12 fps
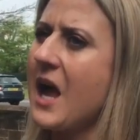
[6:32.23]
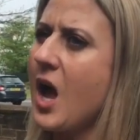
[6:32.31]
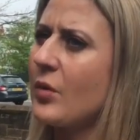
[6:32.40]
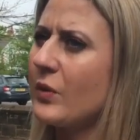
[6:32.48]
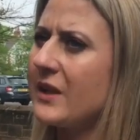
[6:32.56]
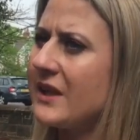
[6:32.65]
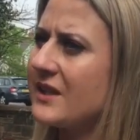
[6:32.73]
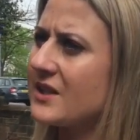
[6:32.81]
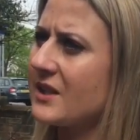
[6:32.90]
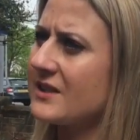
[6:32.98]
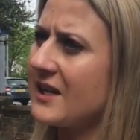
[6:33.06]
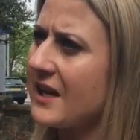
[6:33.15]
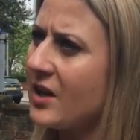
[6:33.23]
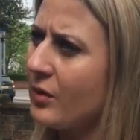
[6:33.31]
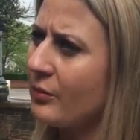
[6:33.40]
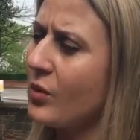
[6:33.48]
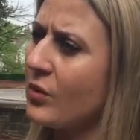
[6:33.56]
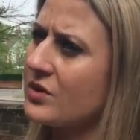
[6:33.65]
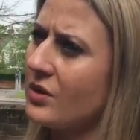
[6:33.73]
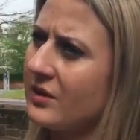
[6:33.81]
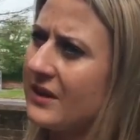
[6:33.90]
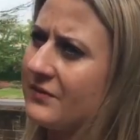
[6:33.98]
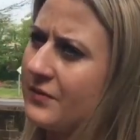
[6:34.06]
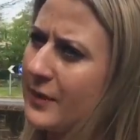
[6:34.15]
And we need to take on board all
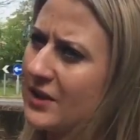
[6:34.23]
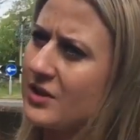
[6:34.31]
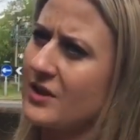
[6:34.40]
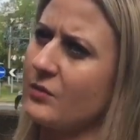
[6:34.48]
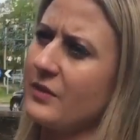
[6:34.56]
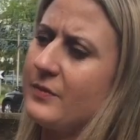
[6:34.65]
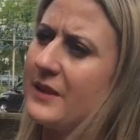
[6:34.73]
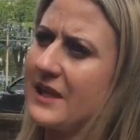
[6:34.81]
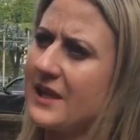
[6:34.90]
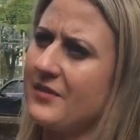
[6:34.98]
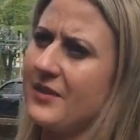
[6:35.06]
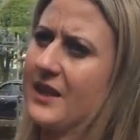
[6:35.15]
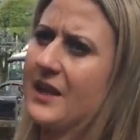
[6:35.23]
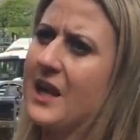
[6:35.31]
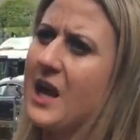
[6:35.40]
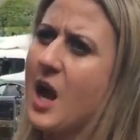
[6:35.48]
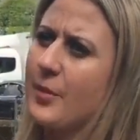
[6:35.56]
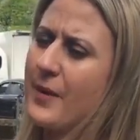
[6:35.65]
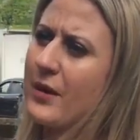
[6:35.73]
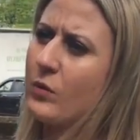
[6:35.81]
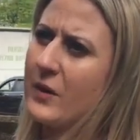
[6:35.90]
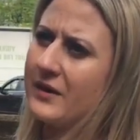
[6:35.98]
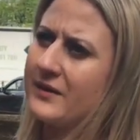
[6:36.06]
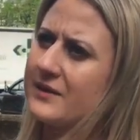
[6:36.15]
the information that we've been given about
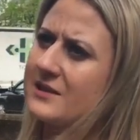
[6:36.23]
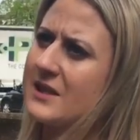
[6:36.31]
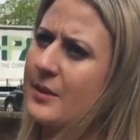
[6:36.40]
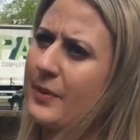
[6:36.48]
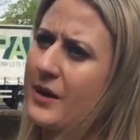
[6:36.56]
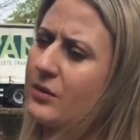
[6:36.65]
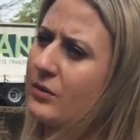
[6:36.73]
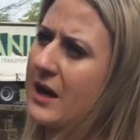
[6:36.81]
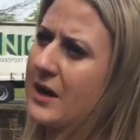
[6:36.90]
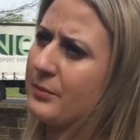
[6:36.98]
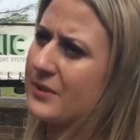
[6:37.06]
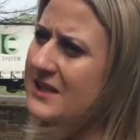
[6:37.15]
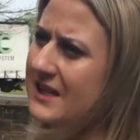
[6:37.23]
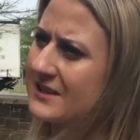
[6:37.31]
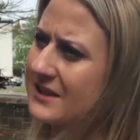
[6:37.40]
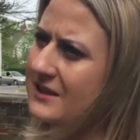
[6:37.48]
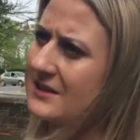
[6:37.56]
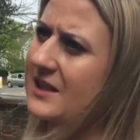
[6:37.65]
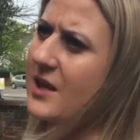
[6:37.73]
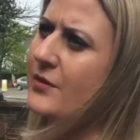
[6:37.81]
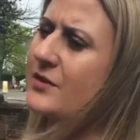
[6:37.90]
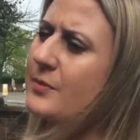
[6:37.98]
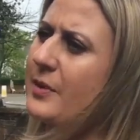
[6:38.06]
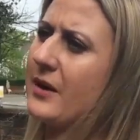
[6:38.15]
wellness, about protecting
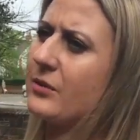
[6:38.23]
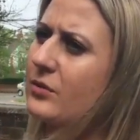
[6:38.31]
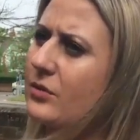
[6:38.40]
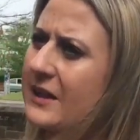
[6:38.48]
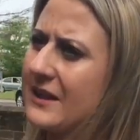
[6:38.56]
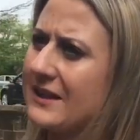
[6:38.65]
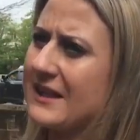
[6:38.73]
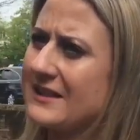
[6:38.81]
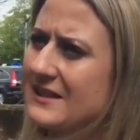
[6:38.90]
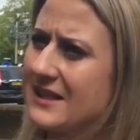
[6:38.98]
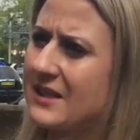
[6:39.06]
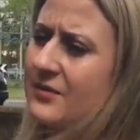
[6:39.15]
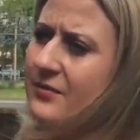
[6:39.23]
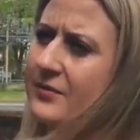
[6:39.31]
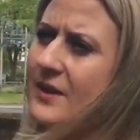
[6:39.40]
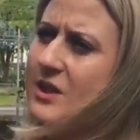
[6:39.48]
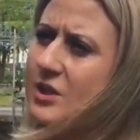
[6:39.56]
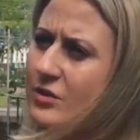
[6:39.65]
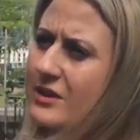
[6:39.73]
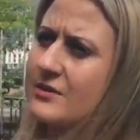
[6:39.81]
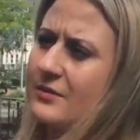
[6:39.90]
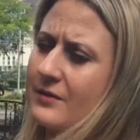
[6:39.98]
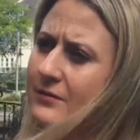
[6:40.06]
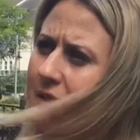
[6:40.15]
ourselves, about creating that safe,
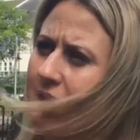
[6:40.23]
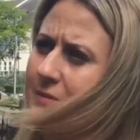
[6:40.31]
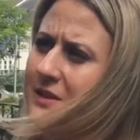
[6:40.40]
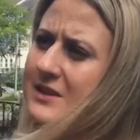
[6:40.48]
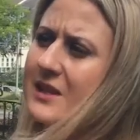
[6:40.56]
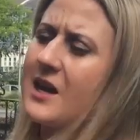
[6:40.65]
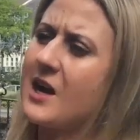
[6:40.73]
stress-free environment.